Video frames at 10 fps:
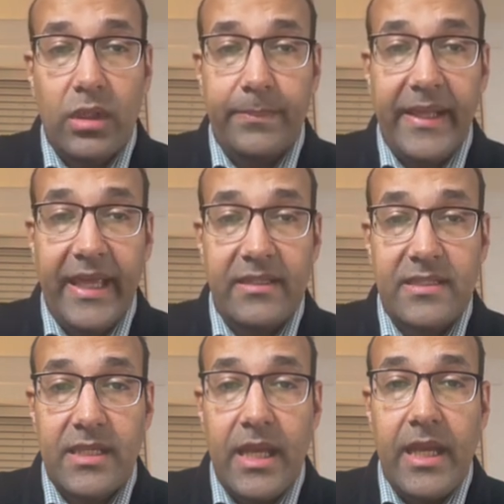
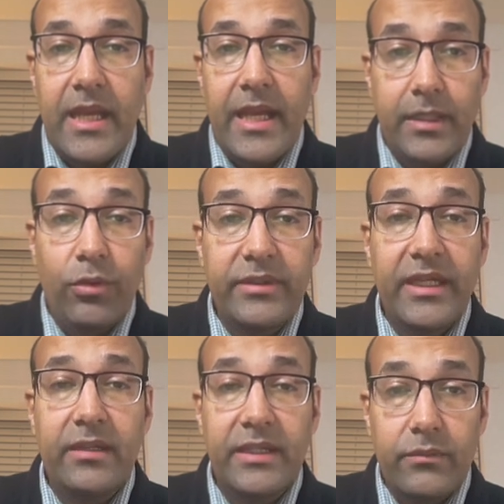plates
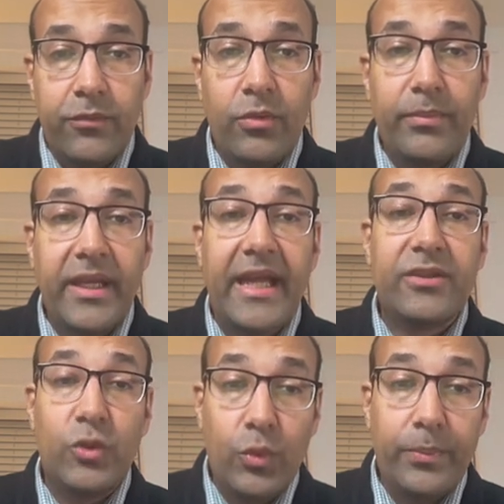folding, forming a
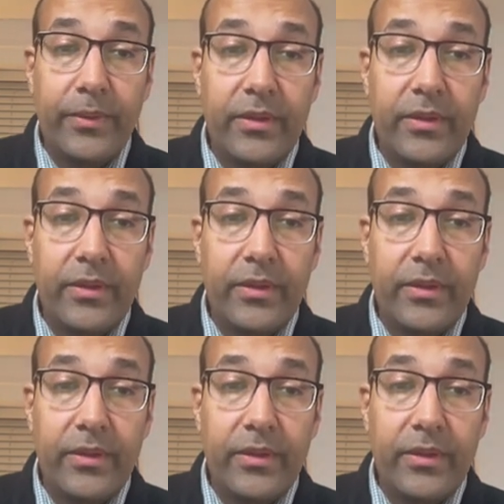tube.